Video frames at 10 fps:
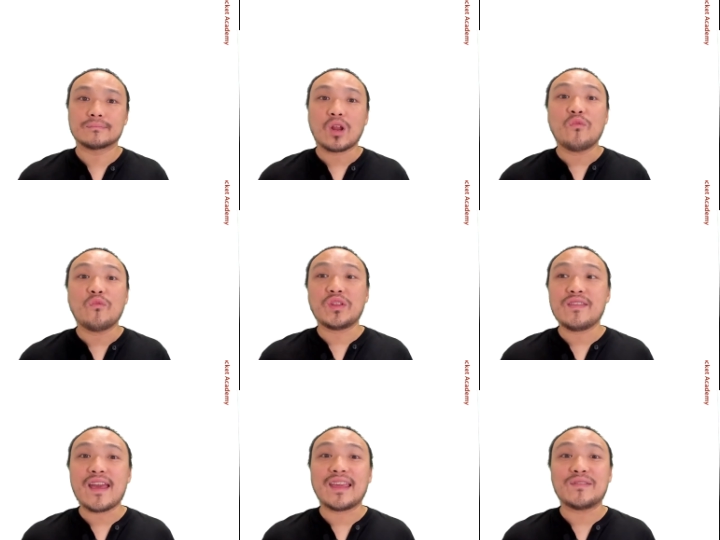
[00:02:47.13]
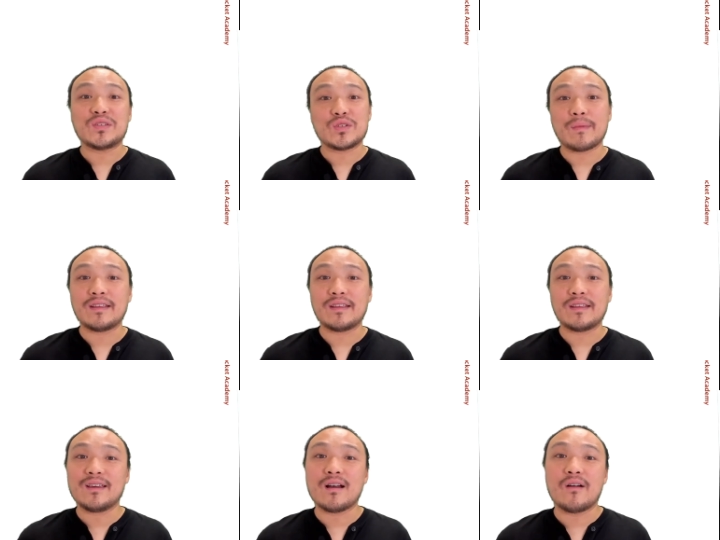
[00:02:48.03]
Hopefully that gives you some
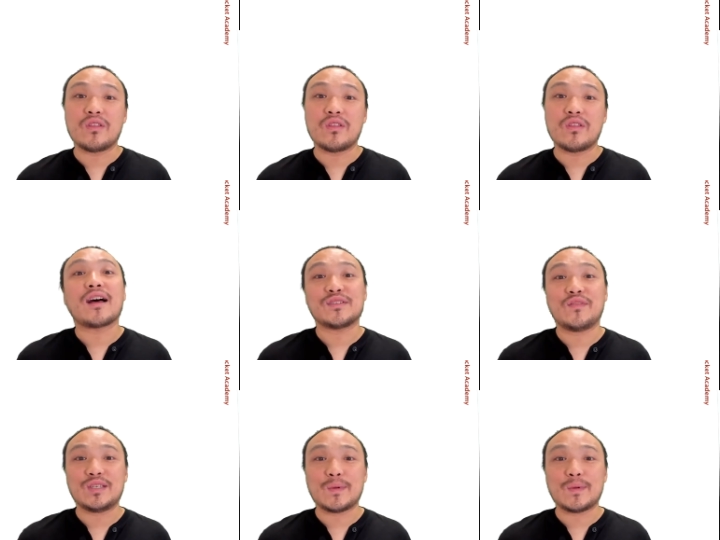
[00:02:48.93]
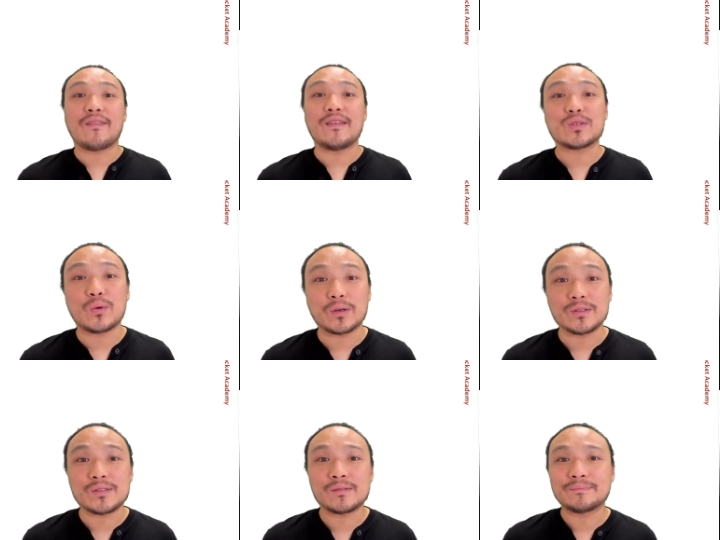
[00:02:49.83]
idea of the philosophies behind this
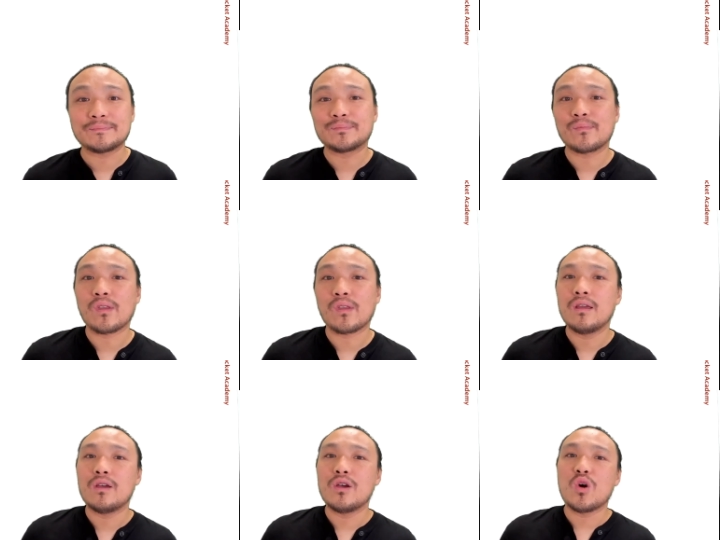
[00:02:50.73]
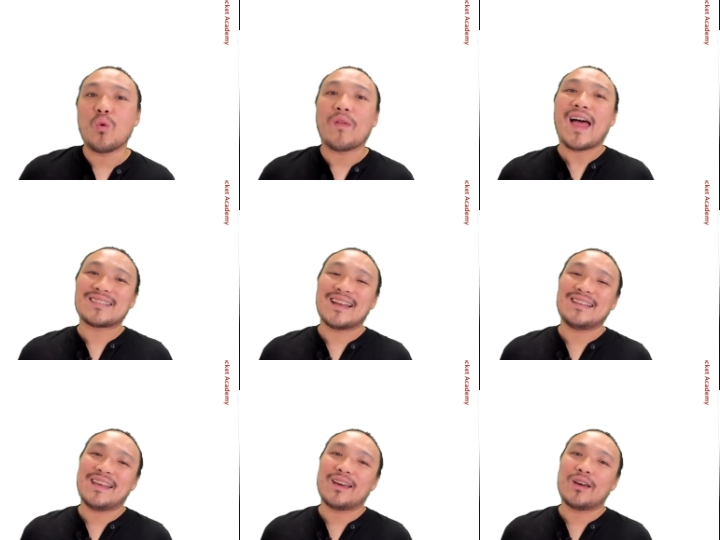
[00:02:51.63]
course. One last
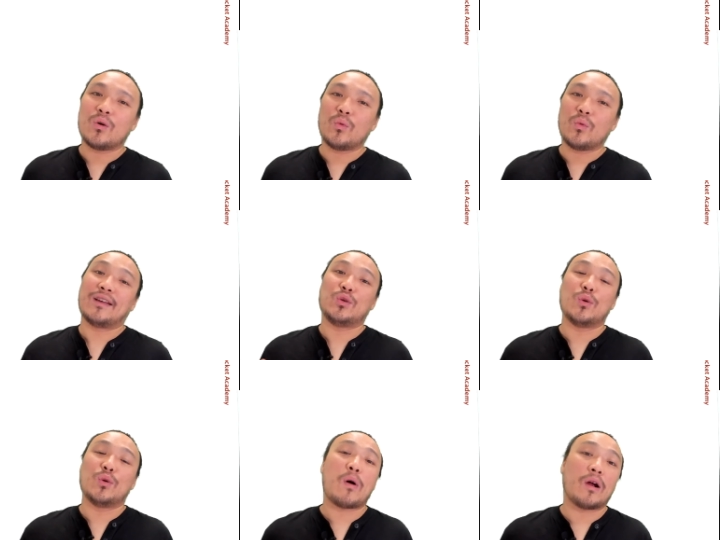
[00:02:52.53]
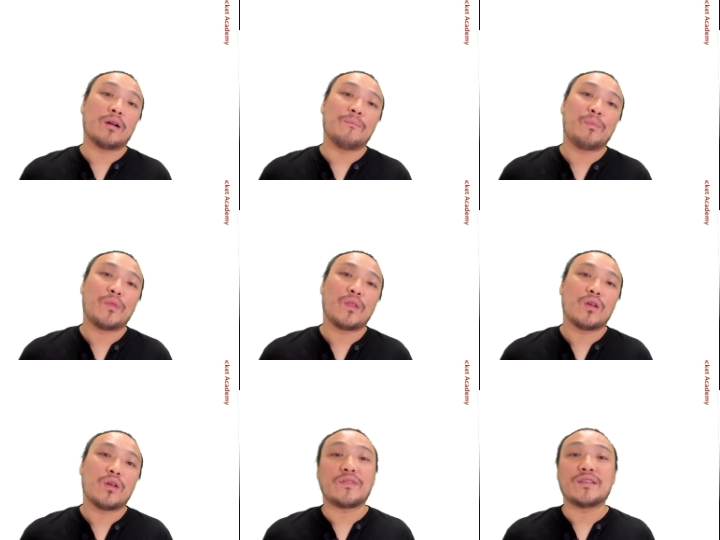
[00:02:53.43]
idea we'd like to impart
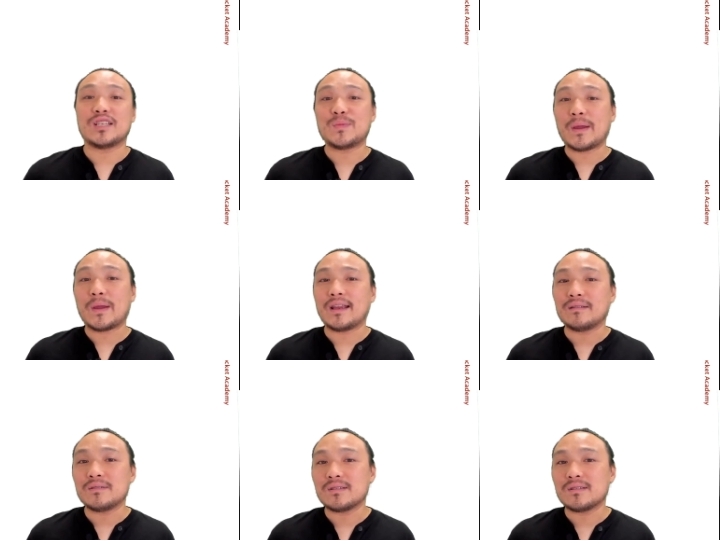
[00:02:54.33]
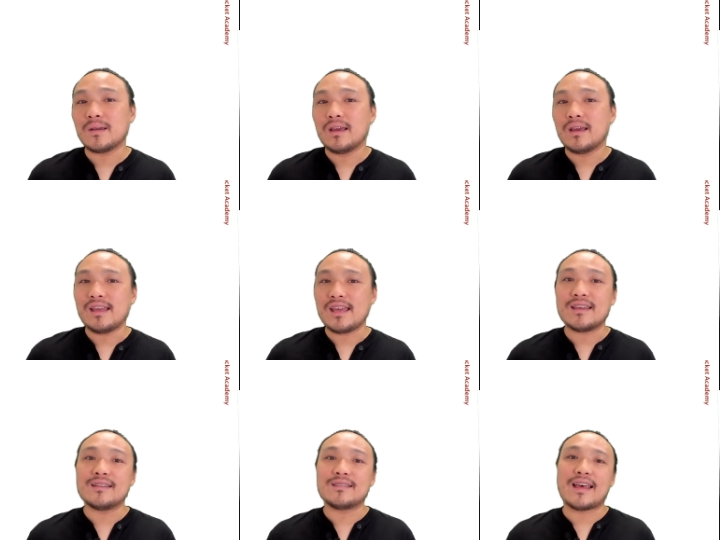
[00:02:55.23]
throughout this experience
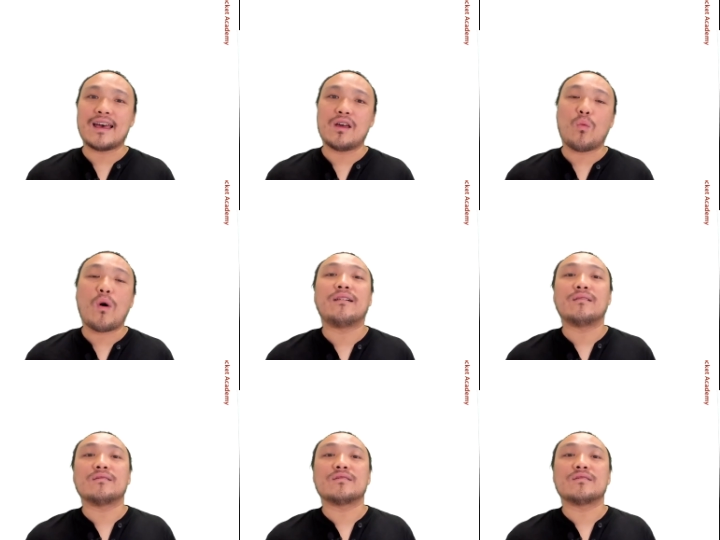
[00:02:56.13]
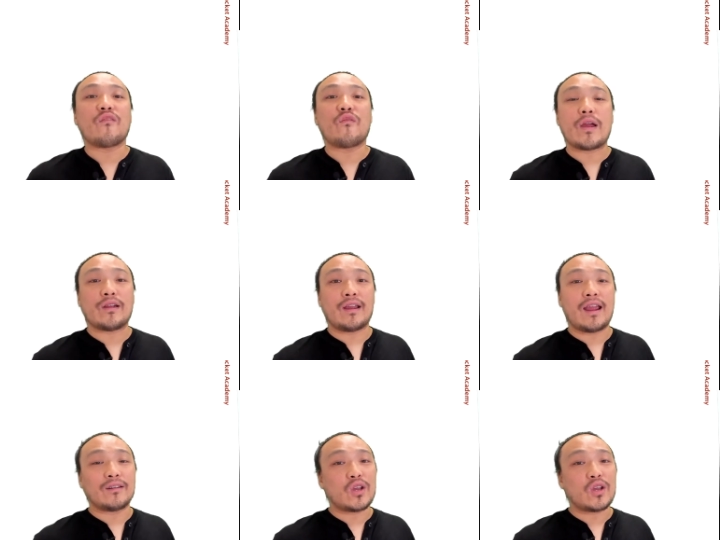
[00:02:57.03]
is that while software
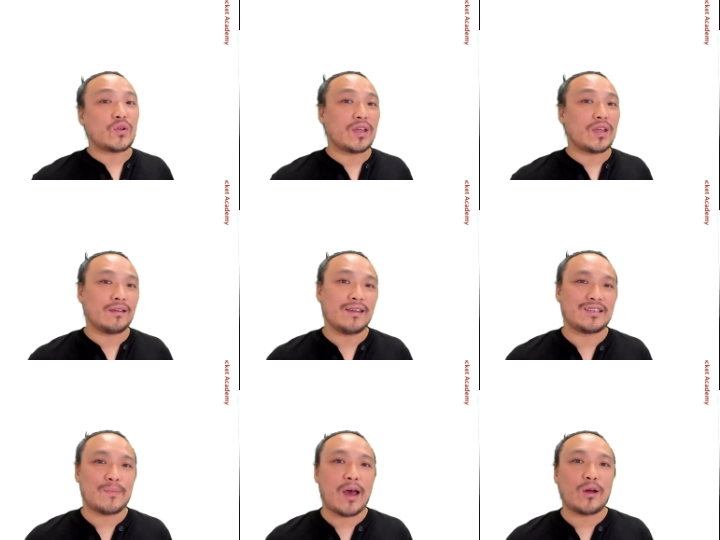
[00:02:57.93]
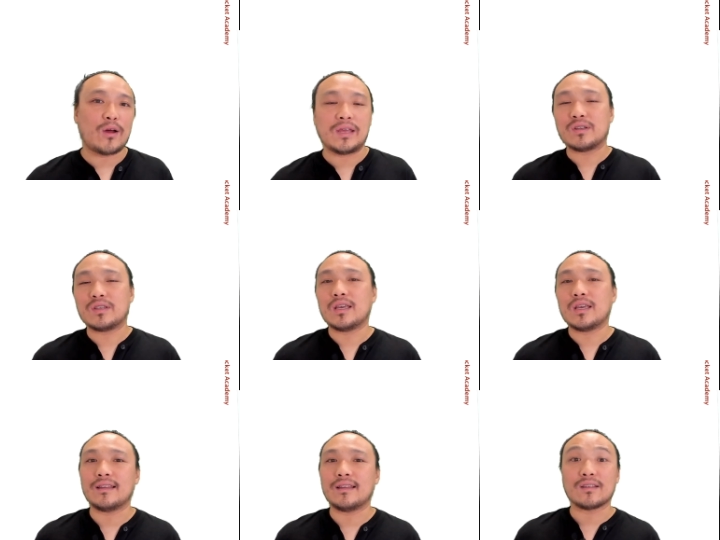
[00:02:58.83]
and coding is about being
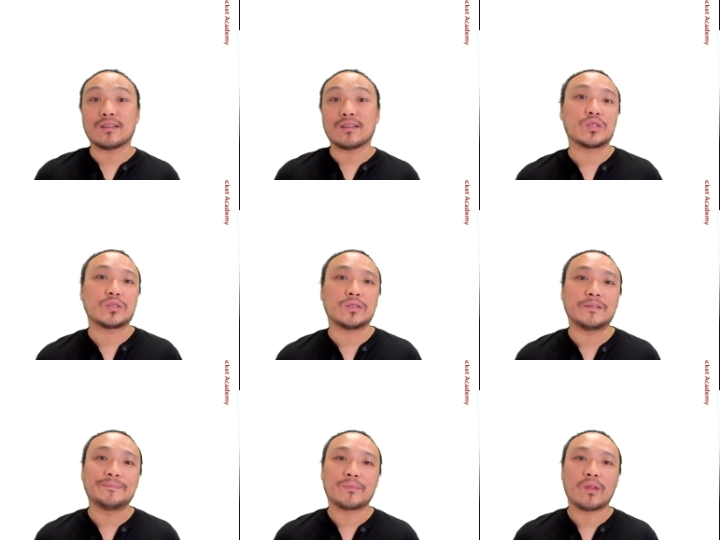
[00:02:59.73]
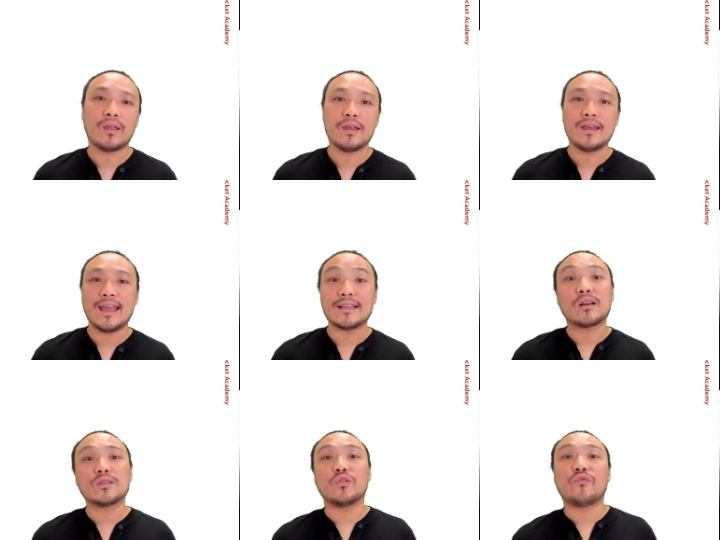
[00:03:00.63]
meticulous and logical, it's
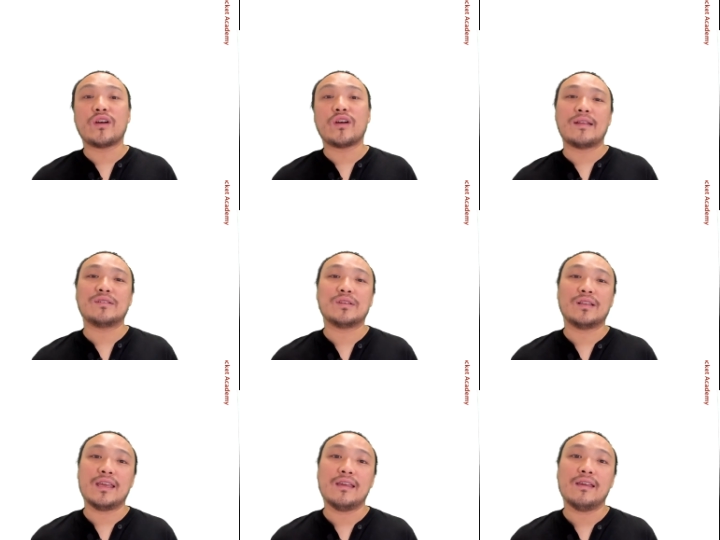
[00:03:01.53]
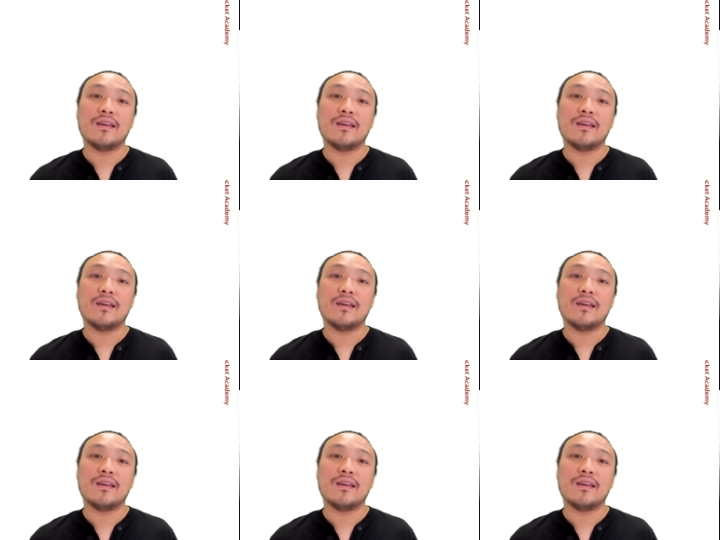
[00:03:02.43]
also fundamentally